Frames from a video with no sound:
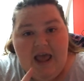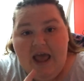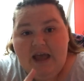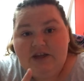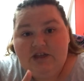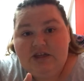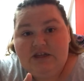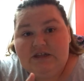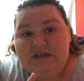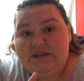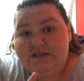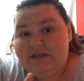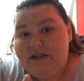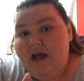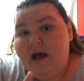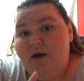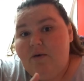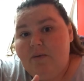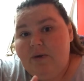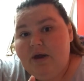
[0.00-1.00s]
actually does
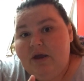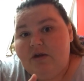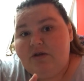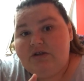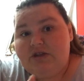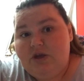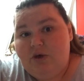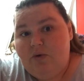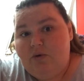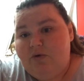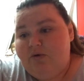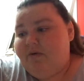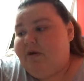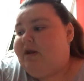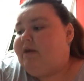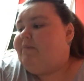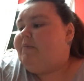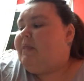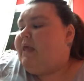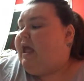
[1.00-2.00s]
not wear
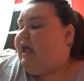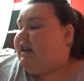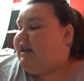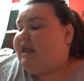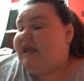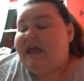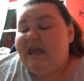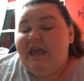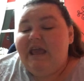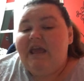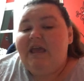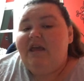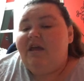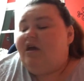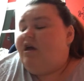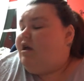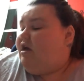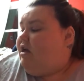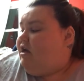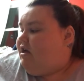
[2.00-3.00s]
deodorant, and he,
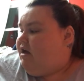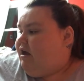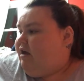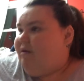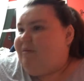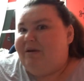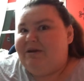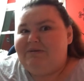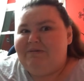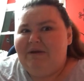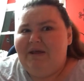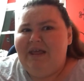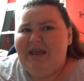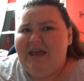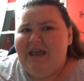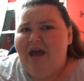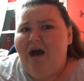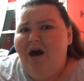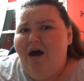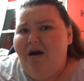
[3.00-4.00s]
everybody's probably
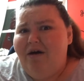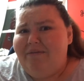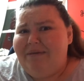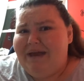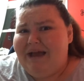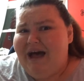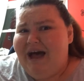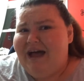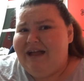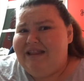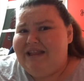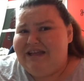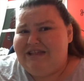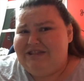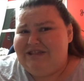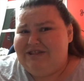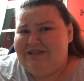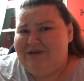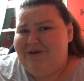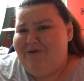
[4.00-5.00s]
like, oh my God,
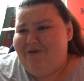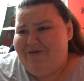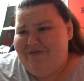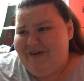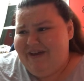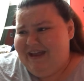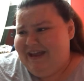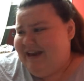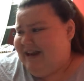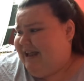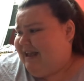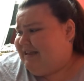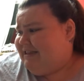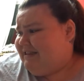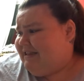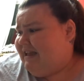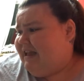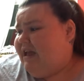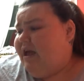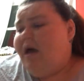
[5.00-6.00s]
that's so fucking
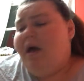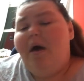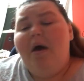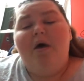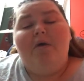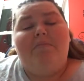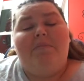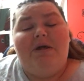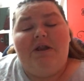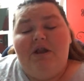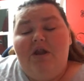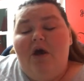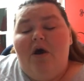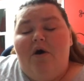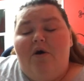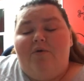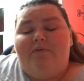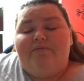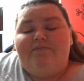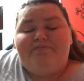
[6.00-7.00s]
nasty. But
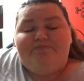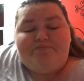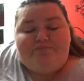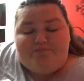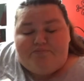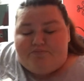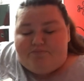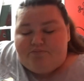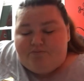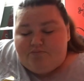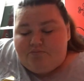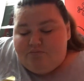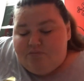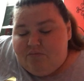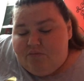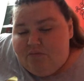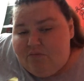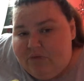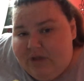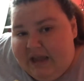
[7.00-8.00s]
no,
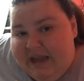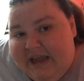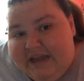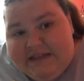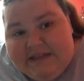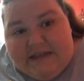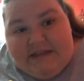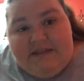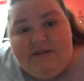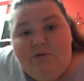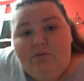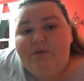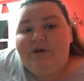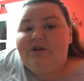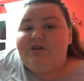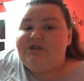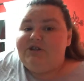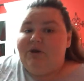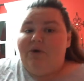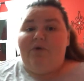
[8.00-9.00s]
he doesn't
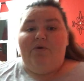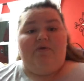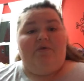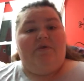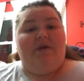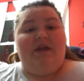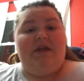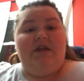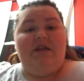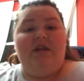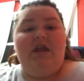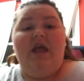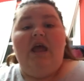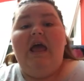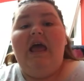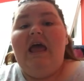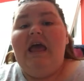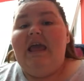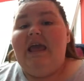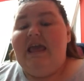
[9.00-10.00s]
wear deodorant.
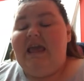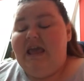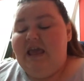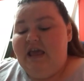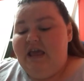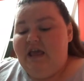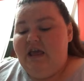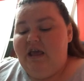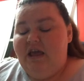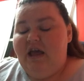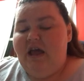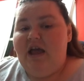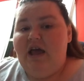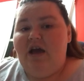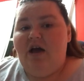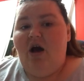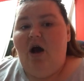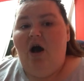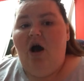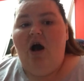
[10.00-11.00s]
He
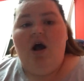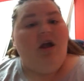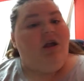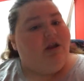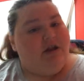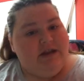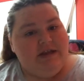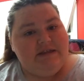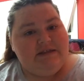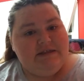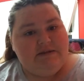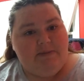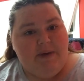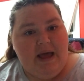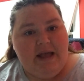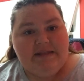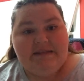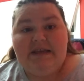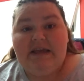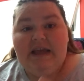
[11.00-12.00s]
hardly
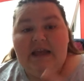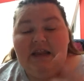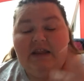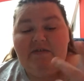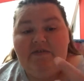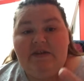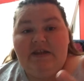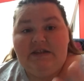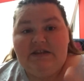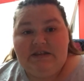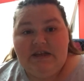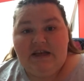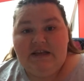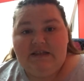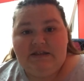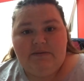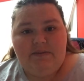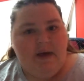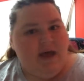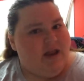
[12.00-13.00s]
sweats. Like, and if he
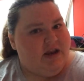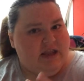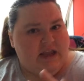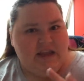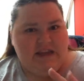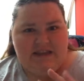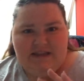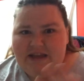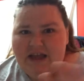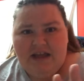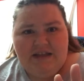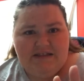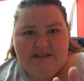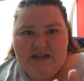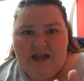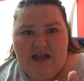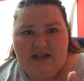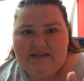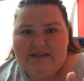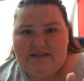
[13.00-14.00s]
does sweat, he does
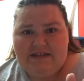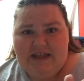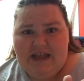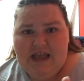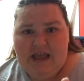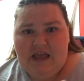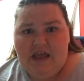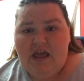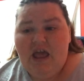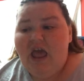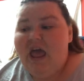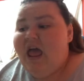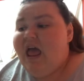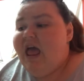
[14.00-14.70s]
not stink.